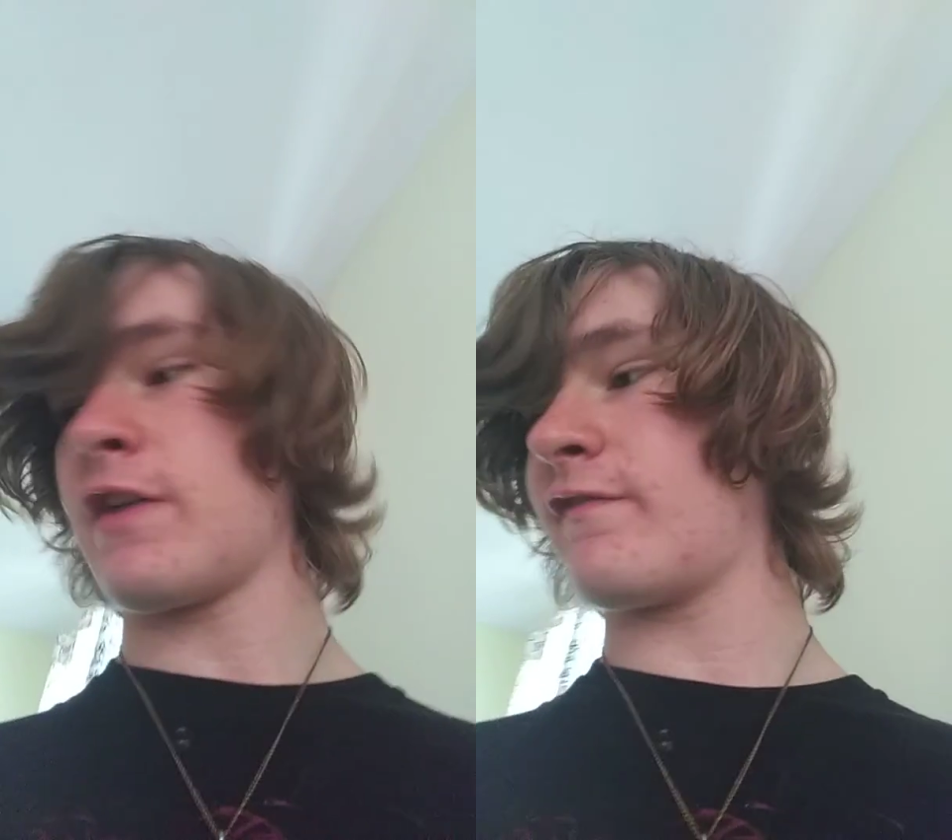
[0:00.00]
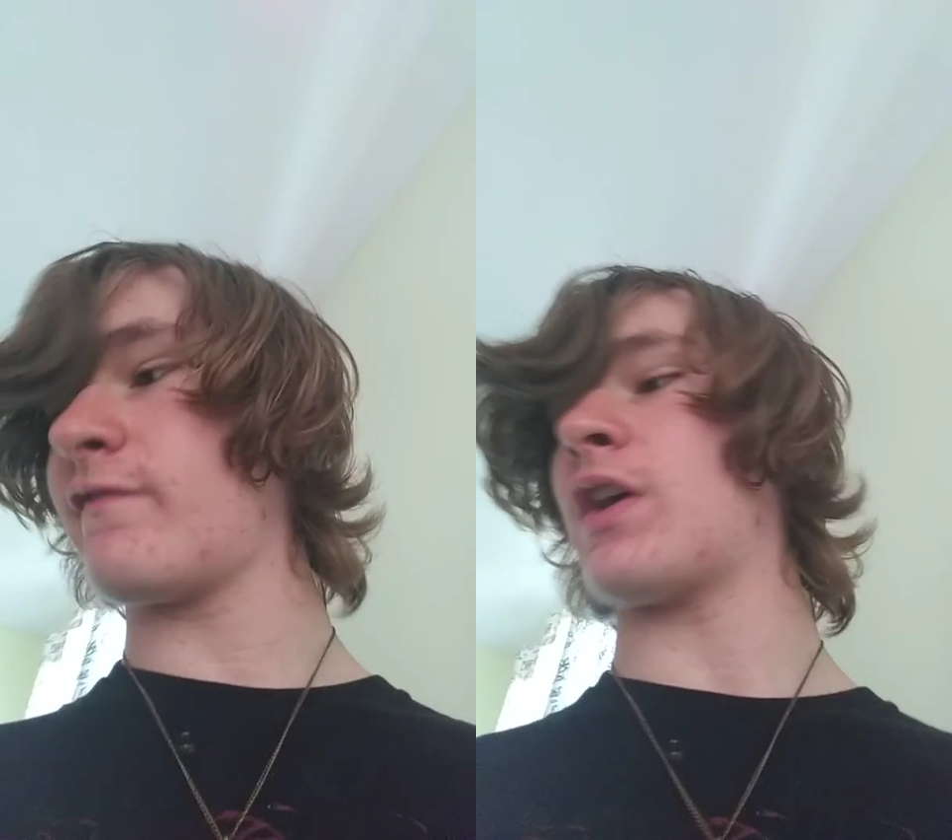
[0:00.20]

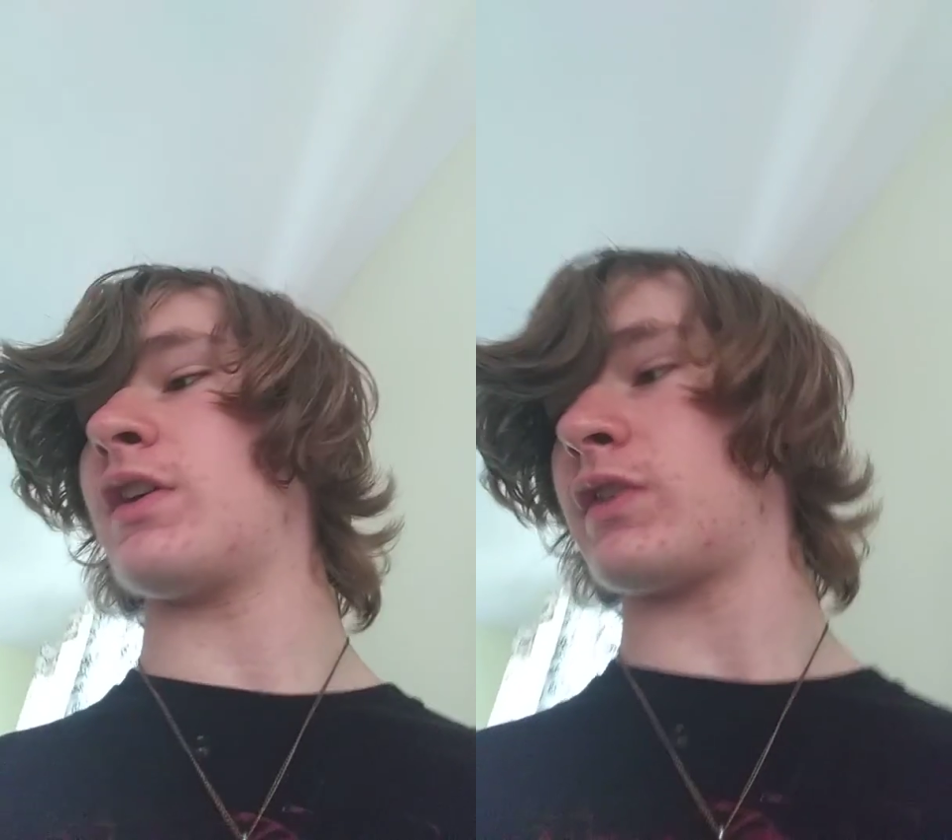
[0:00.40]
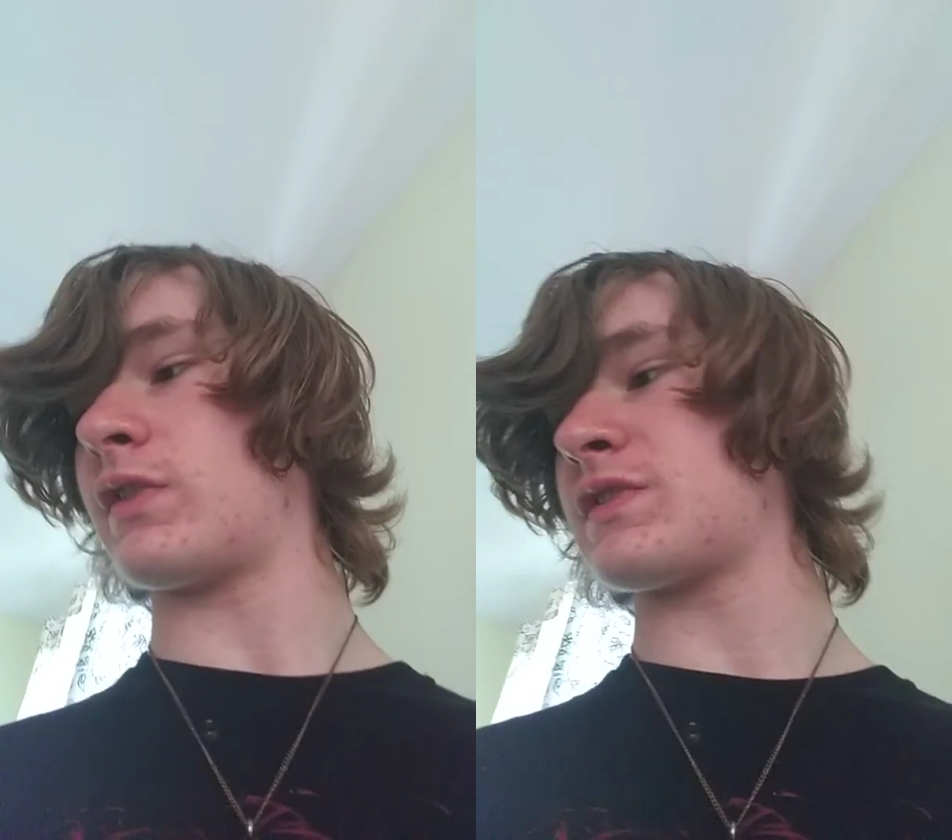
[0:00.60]

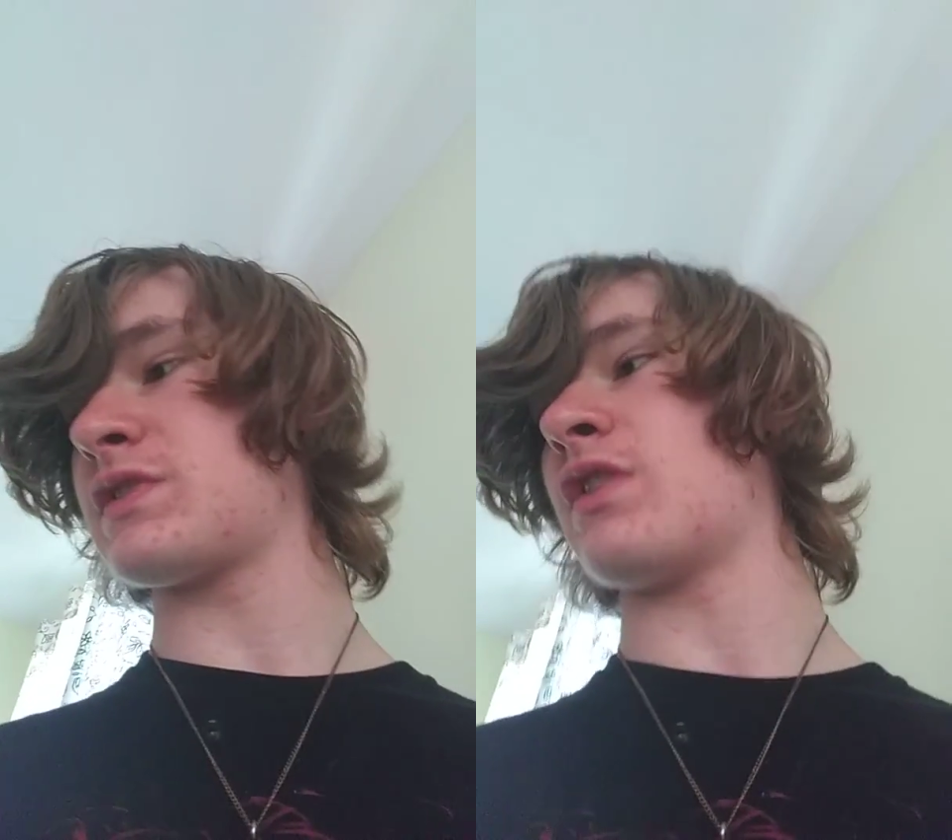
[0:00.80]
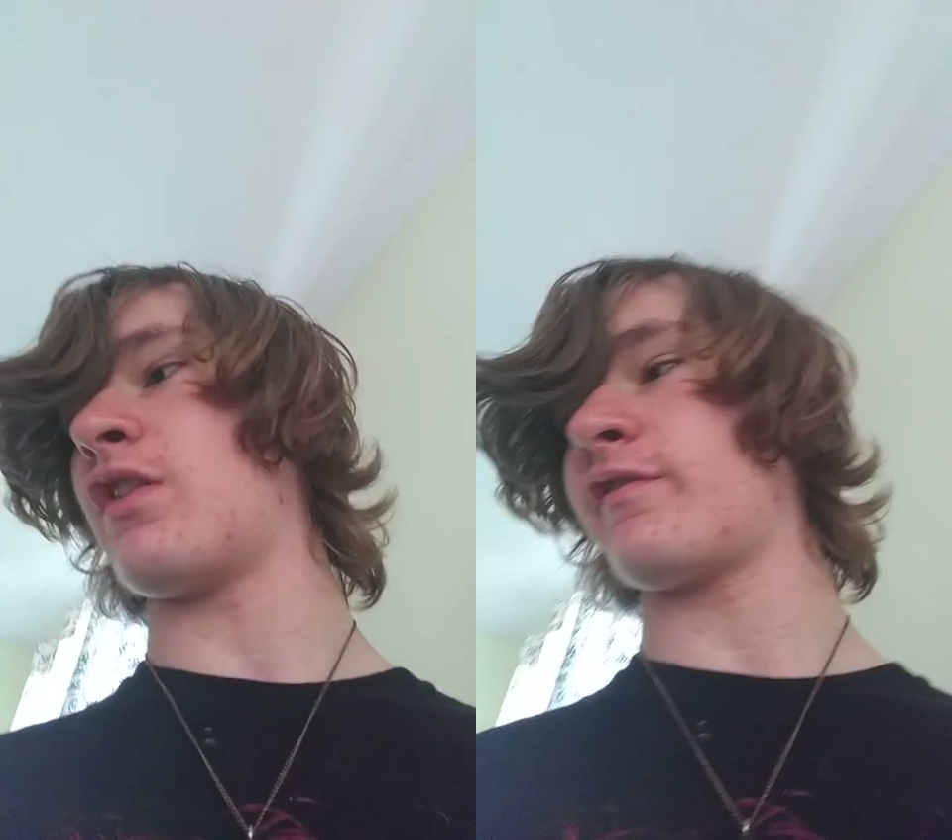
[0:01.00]
finding this
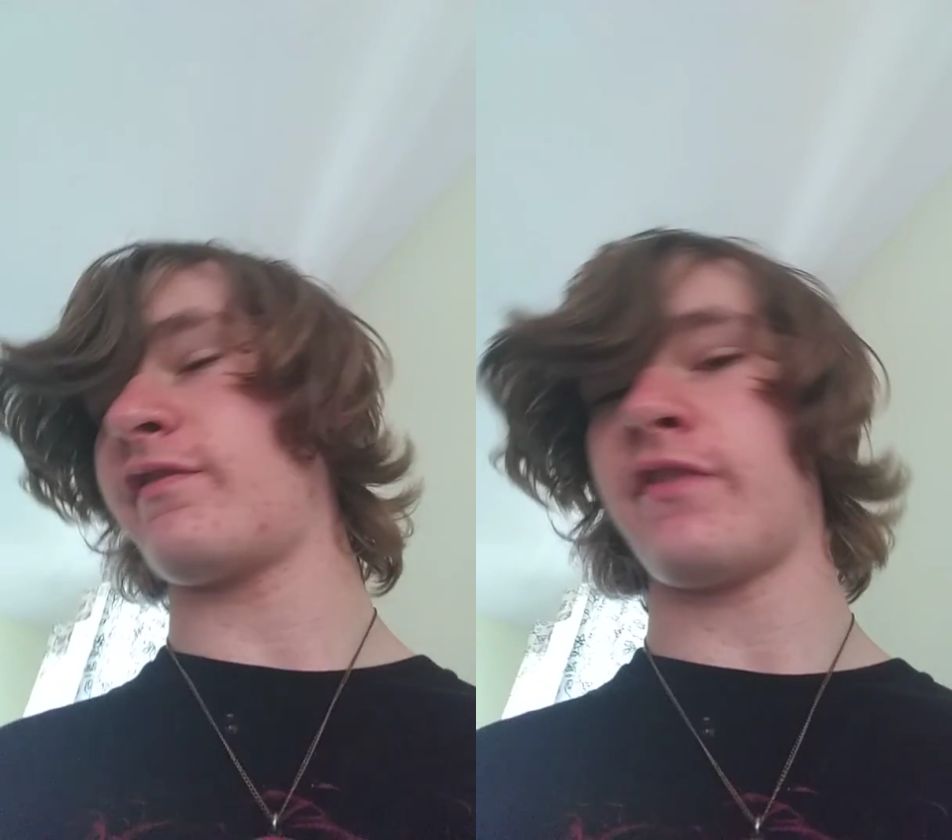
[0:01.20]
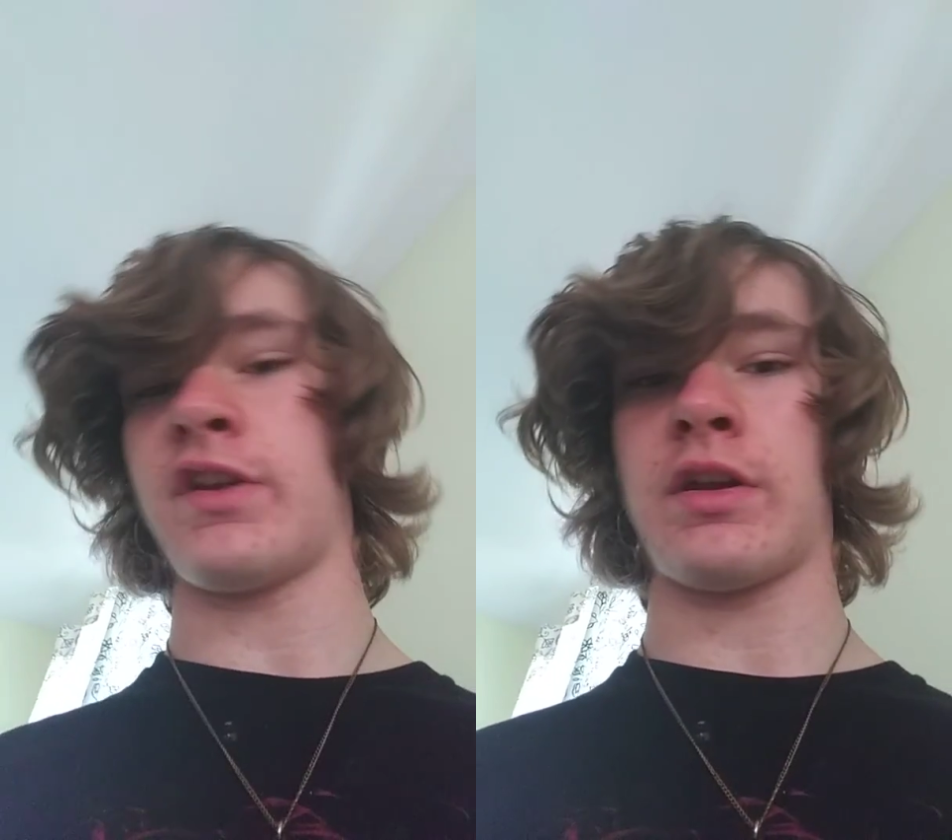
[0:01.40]

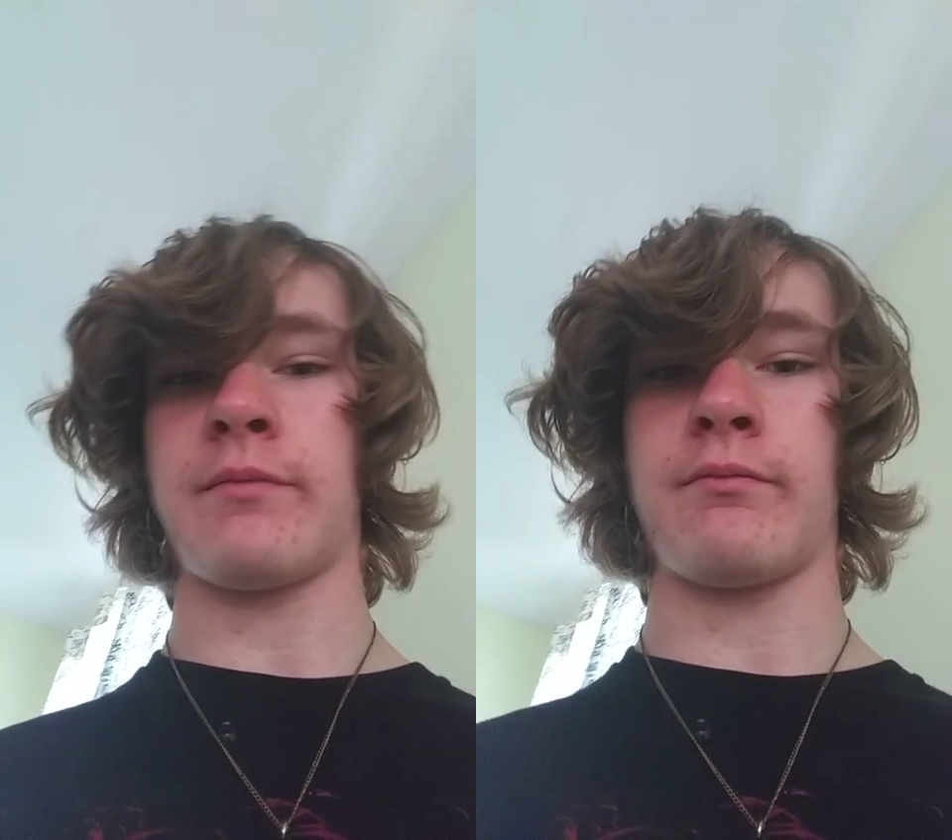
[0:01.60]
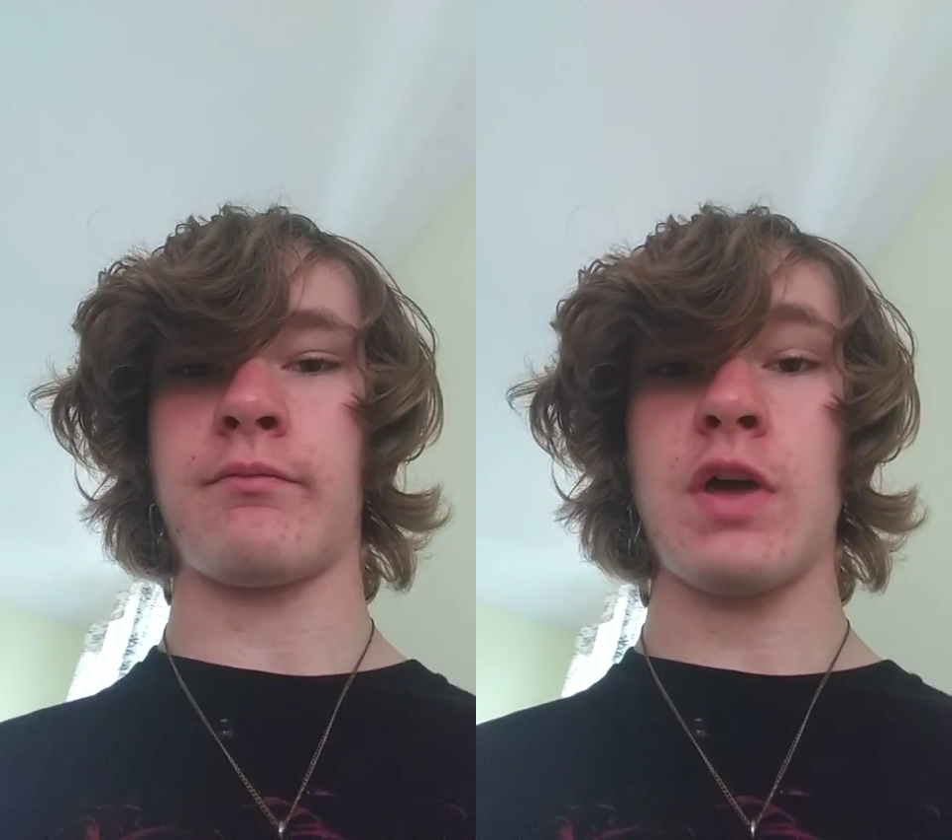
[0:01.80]
stuff, and
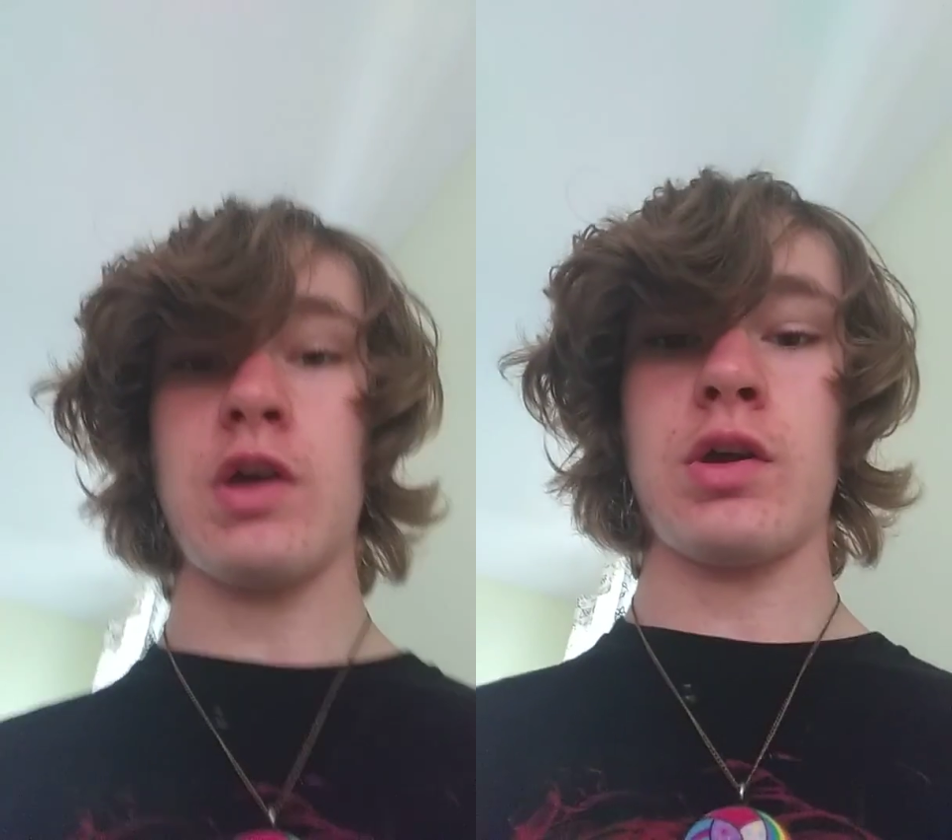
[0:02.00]
I'm